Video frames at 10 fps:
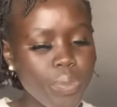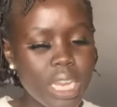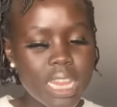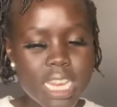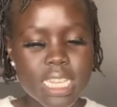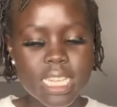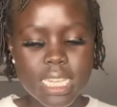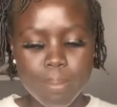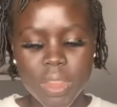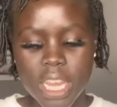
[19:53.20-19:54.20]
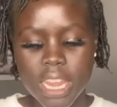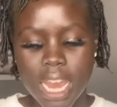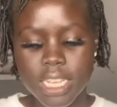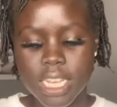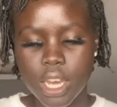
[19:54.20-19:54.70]
this is something
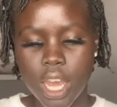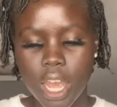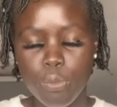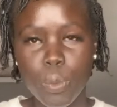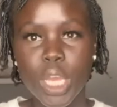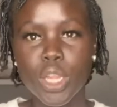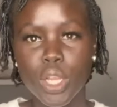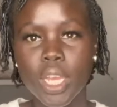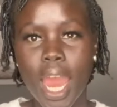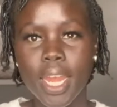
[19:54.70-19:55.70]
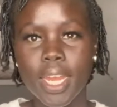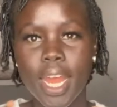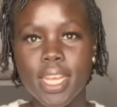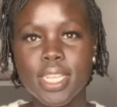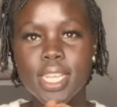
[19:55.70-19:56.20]
that if we can look at it
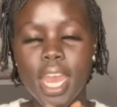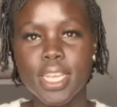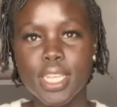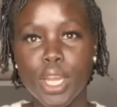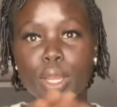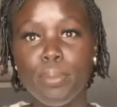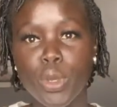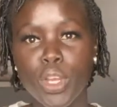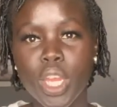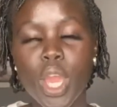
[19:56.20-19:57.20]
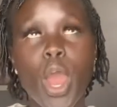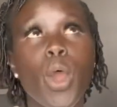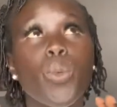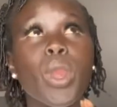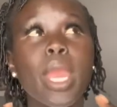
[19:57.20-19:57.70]
as a community,
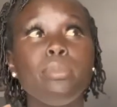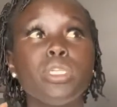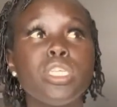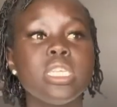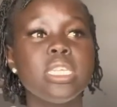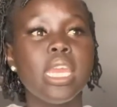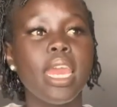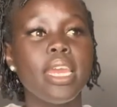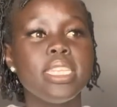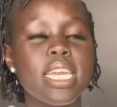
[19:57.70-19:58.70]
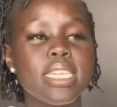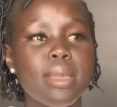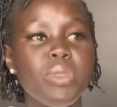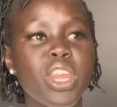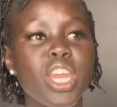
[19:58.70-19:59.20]
we're able to see it as
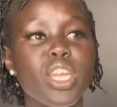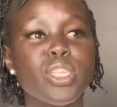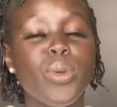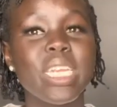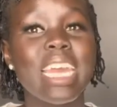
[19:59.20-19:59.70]
something that is going to